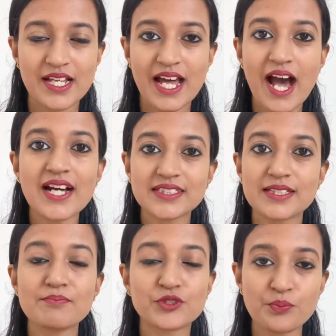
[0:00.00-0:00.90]
asked
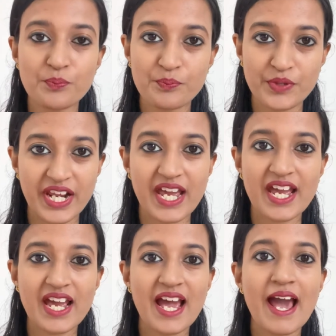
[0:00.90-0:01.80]
them to
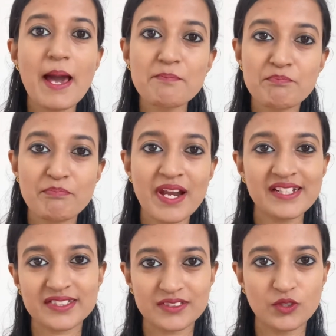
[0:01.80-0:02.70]
pray and
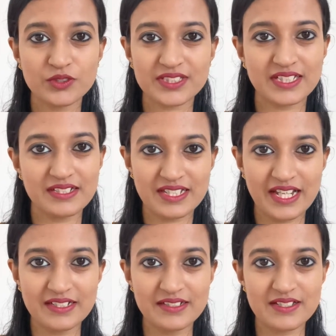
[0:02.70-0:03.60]
bless those
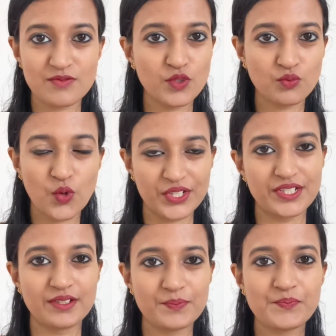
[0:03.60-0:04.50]
containers with
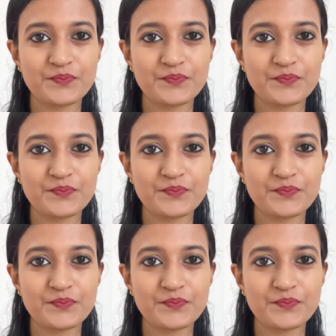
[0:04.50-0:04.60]
water.